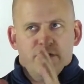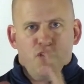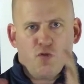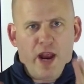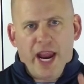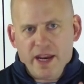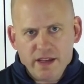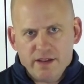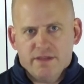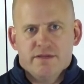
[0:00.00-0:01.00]

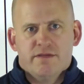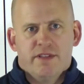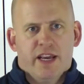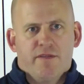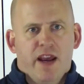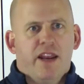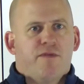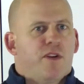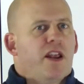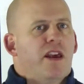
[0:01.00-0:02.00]
grade, like, right,
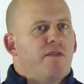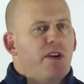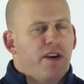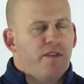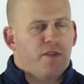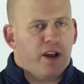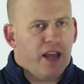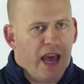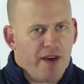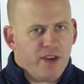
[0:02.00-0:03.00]
if we're gonna
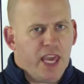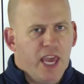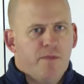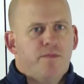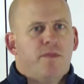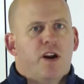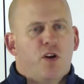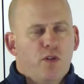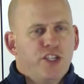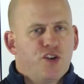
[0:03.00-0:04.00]
have a game, a
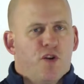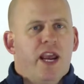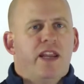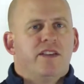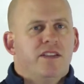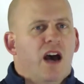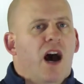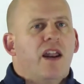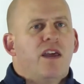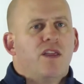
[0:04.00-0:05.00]
goalie's grade is
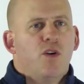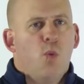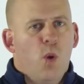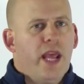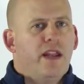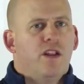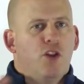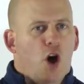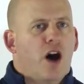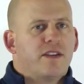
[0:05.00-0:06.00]
not the
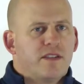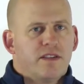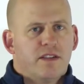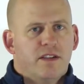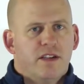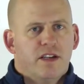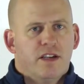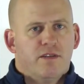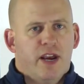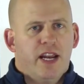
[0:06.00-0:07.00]
win-loss,
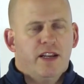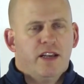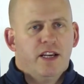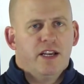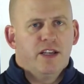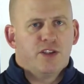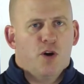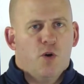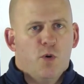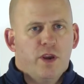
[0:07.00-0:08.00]
right?
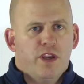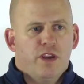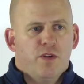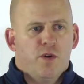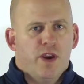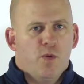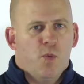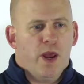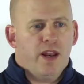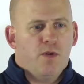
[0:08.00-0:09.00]
So you know,
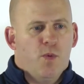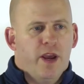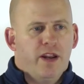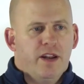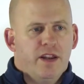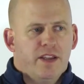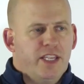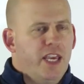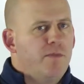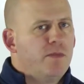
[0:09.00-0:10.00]
when the
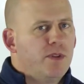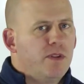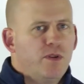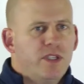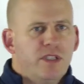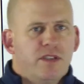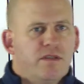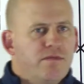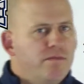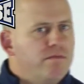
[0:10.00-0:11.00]
team loses